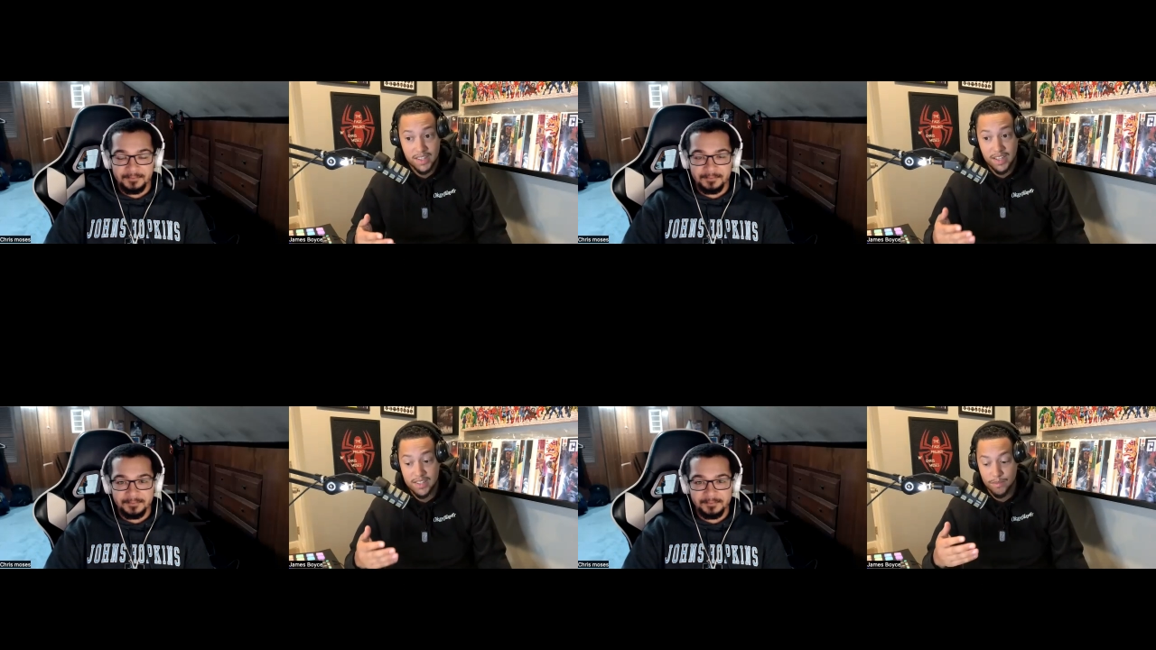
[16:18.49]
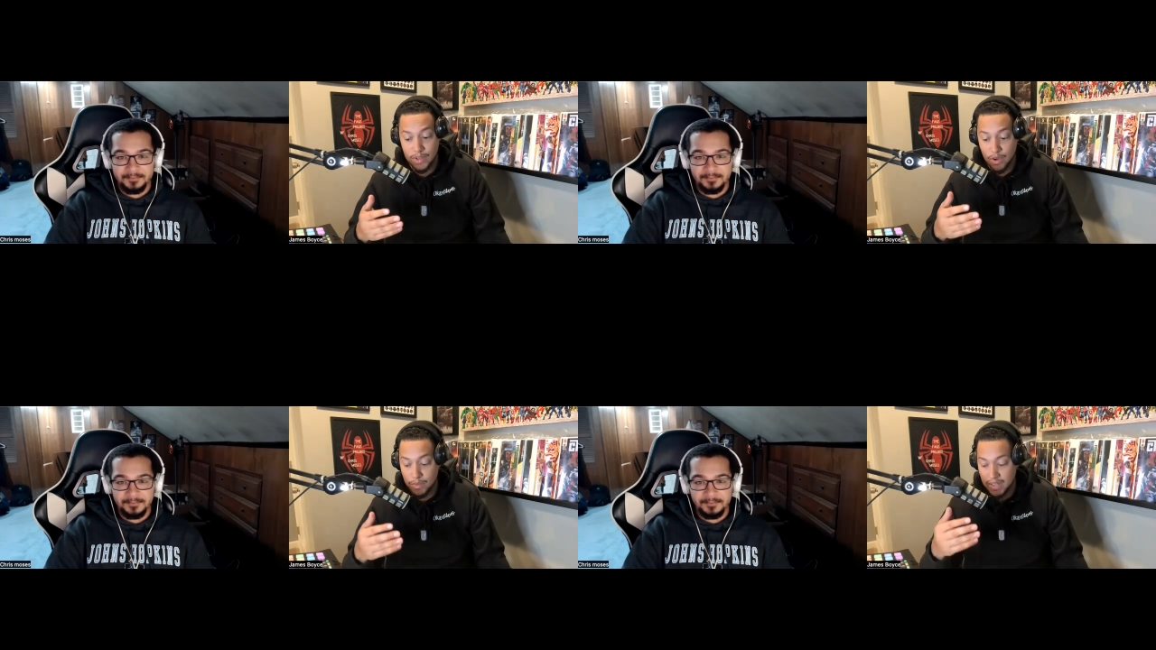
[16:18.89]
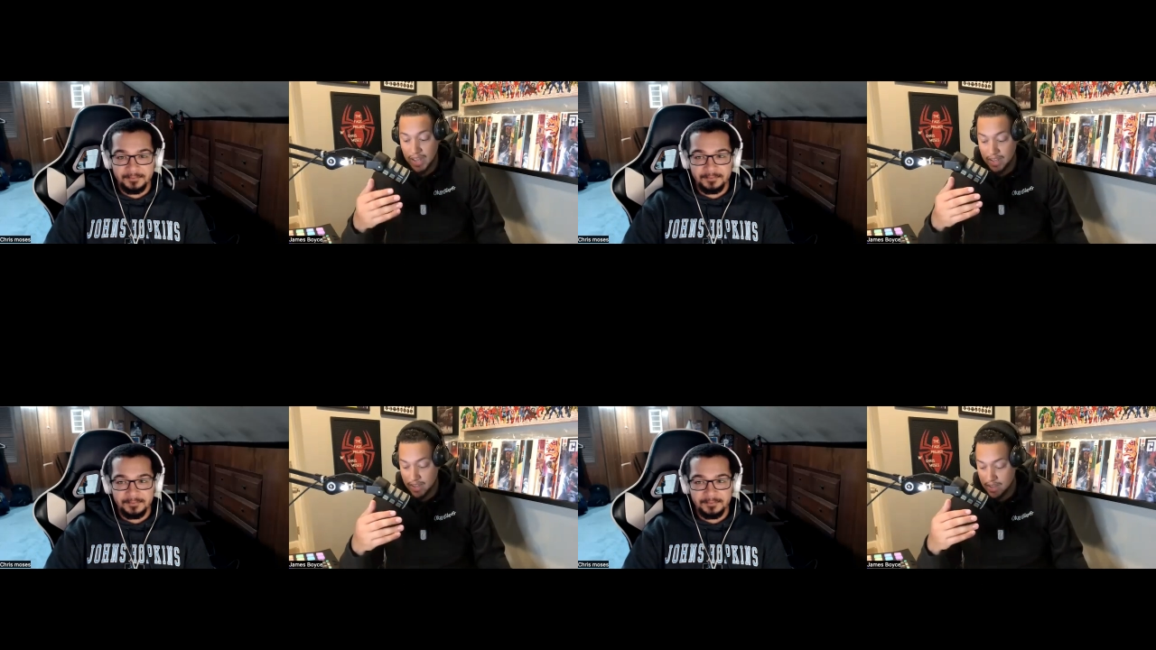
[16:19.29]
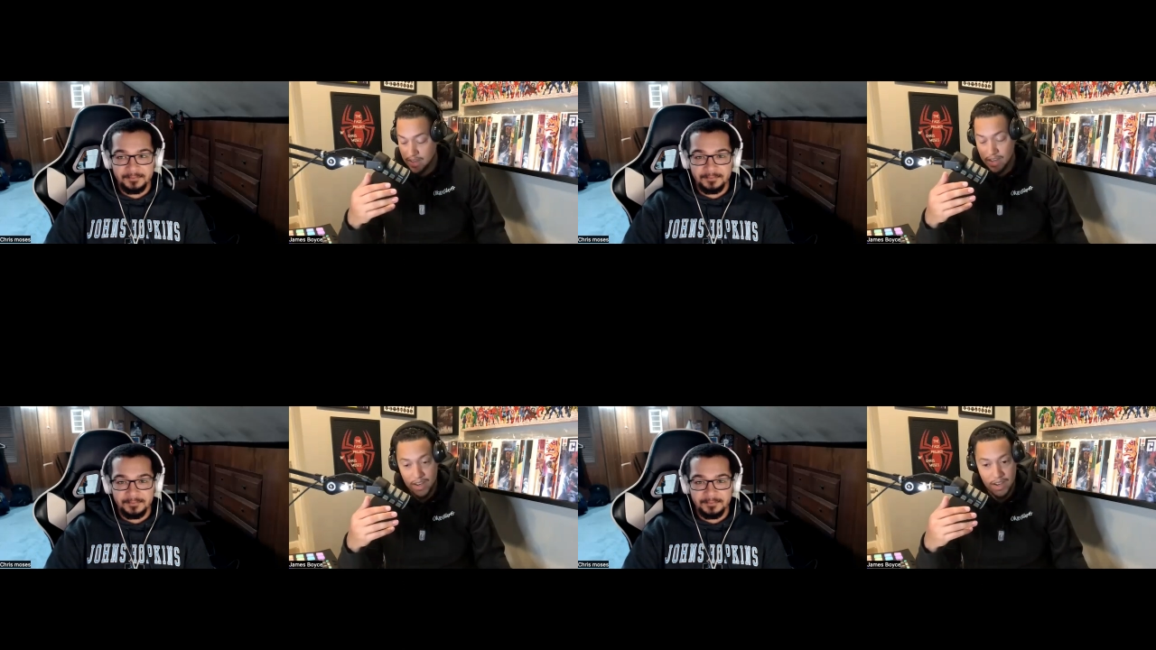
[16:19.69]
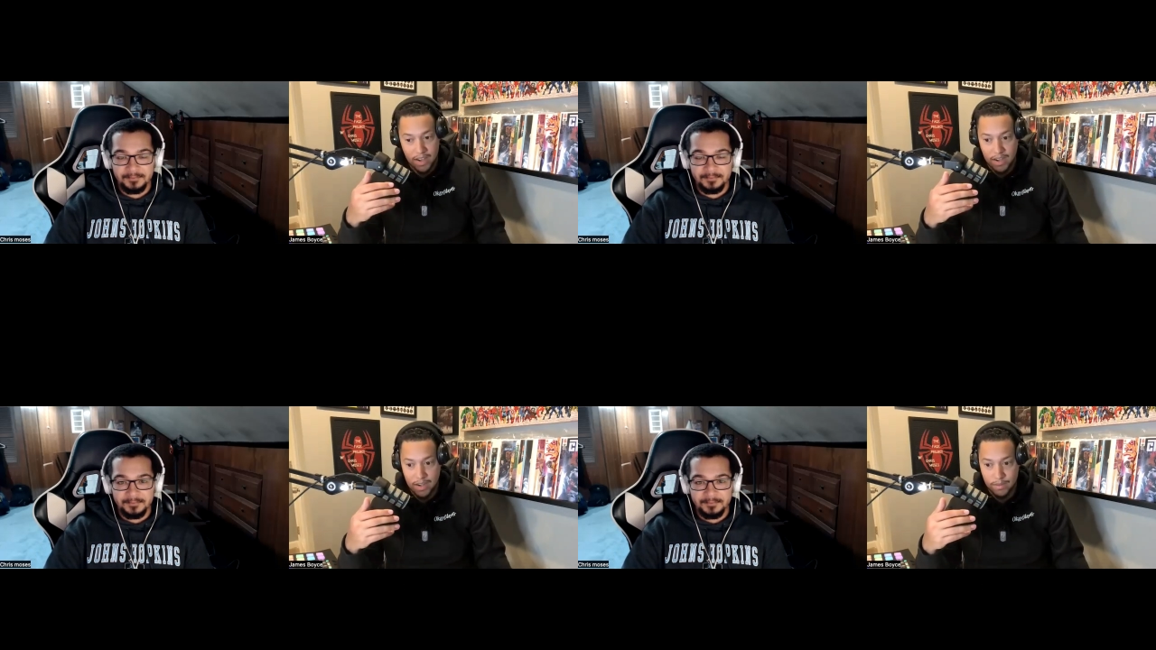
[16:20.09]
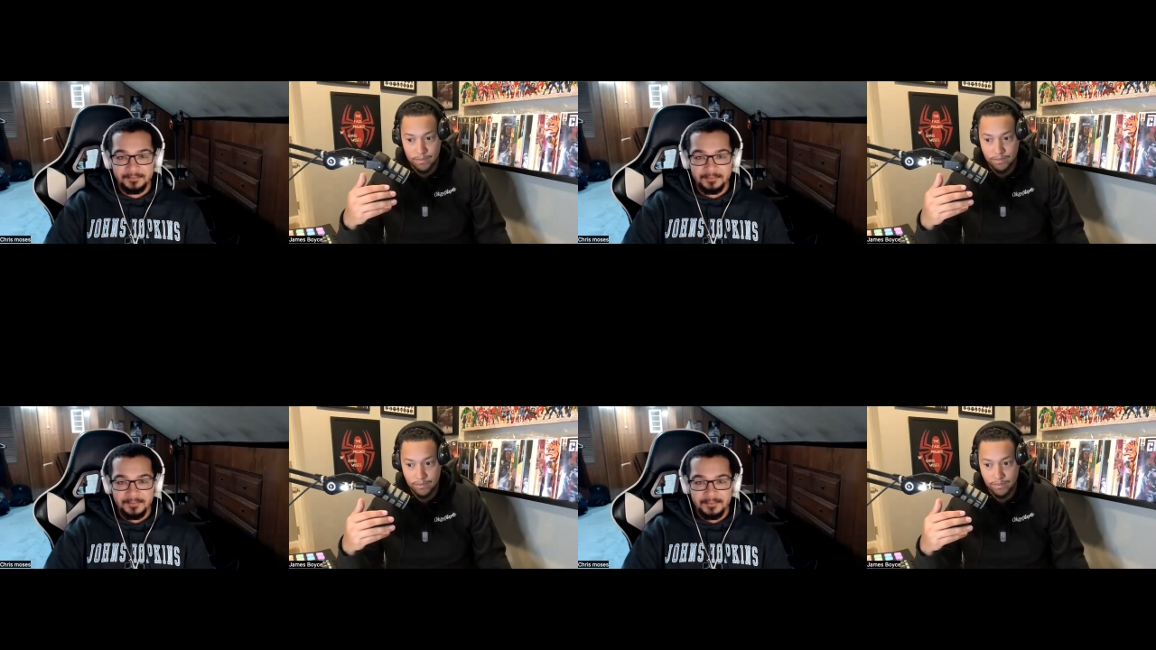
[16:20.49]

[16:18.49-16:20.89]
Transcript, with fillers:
Speaker 1: lets him know, but like, um,